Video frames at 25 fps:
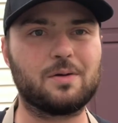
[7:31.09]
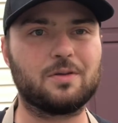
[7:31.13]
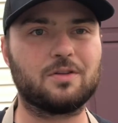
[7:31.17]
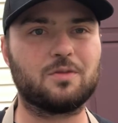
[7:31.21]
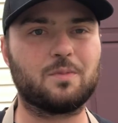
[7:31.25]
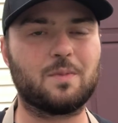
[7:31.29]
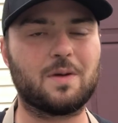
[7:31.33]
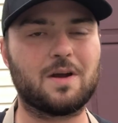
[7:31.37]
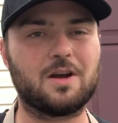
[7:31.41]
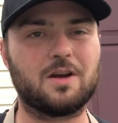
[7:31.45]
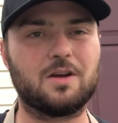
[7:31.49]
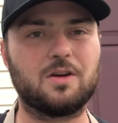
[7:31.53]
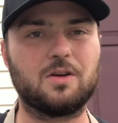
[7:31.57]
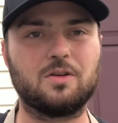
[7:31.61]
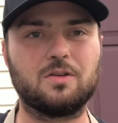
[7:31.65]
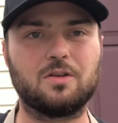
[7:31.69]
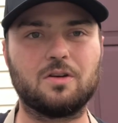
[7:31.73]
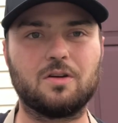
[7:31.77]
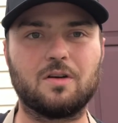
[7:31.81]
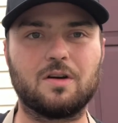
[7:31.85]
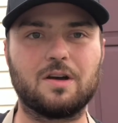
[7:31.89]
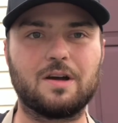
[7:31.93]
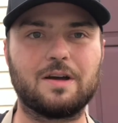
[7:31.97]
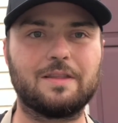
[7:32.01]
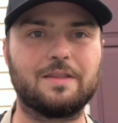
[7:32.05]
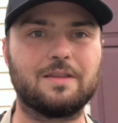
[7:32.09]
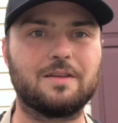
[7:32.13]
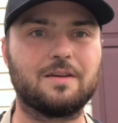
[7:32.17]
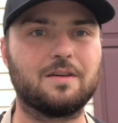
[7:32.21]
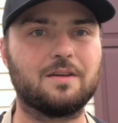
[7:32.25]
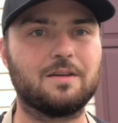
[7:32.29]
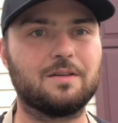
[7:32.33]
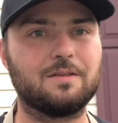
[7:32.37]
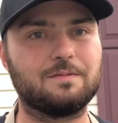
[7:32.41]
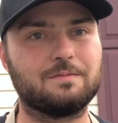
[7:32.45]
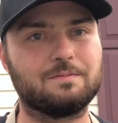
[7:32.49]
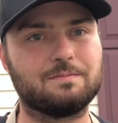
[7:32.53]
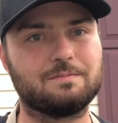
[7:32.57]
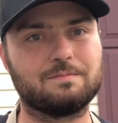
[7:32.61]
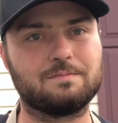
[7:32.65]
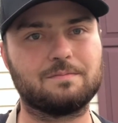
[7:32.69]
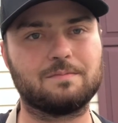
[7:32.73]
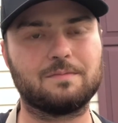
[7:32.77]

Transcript: inspire you to go out there and